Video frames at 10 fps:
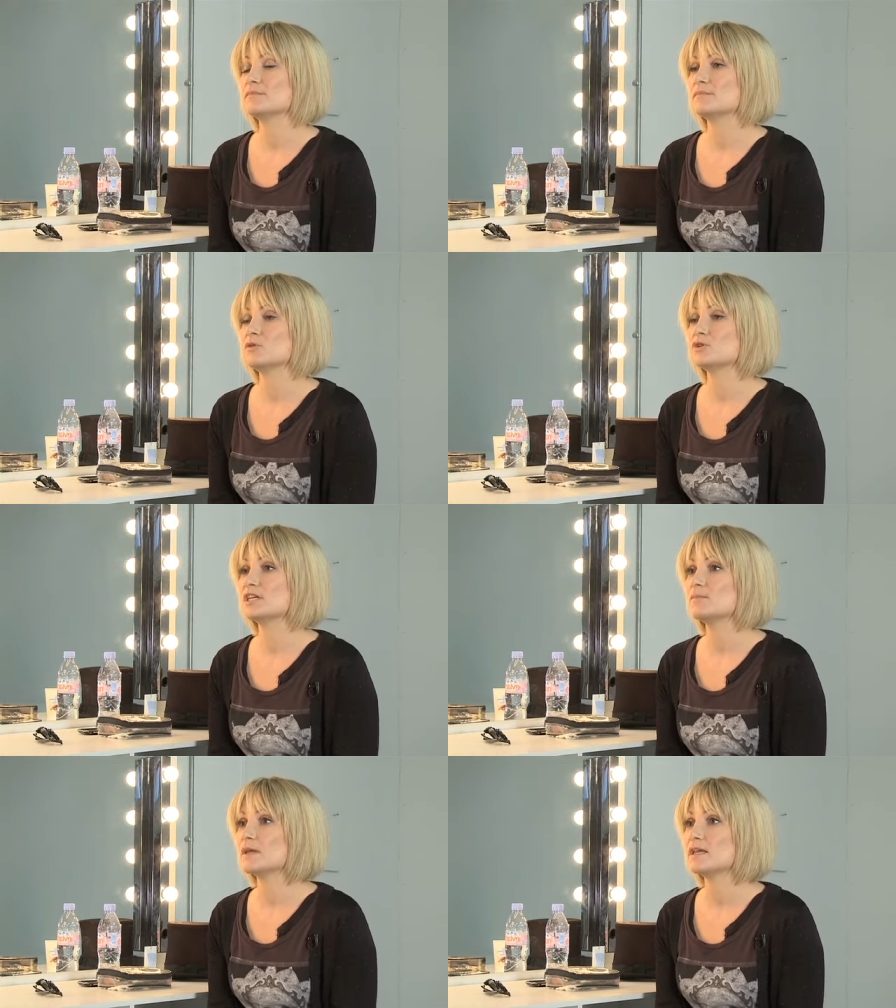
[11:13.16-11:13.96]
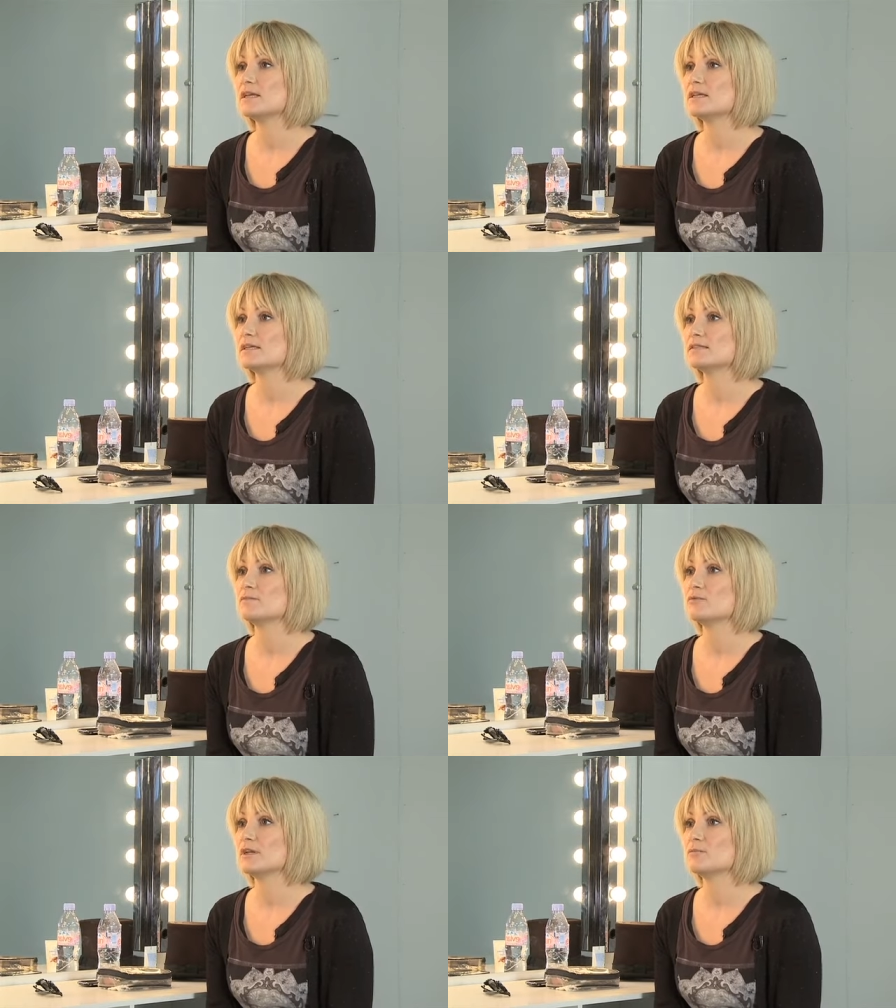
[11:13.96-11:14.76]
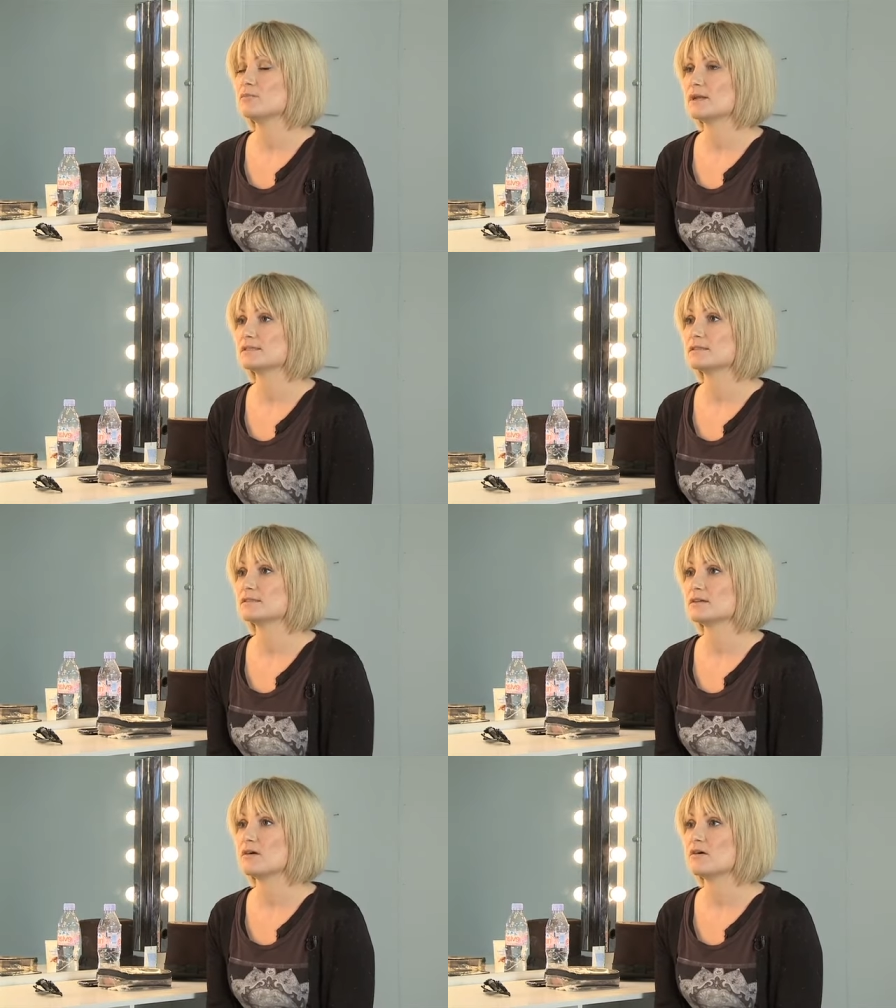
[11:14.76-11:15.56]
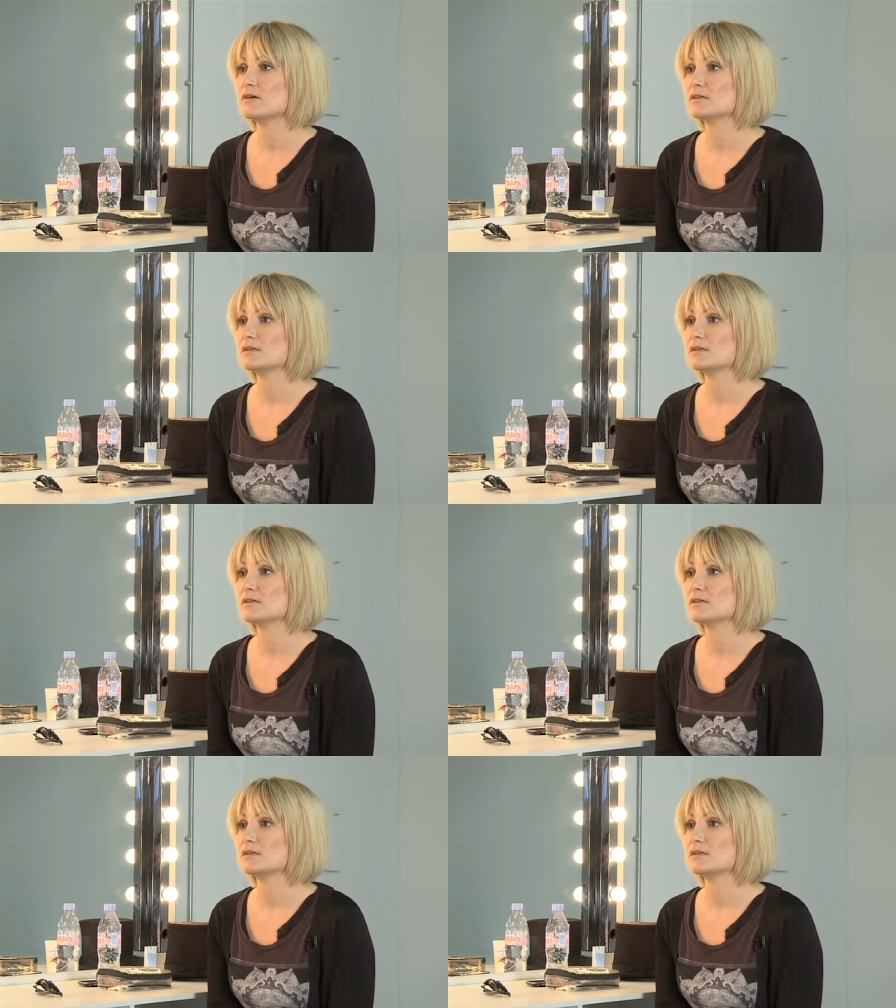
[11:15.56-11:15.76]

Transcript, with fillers: your GP is a brilliant place to start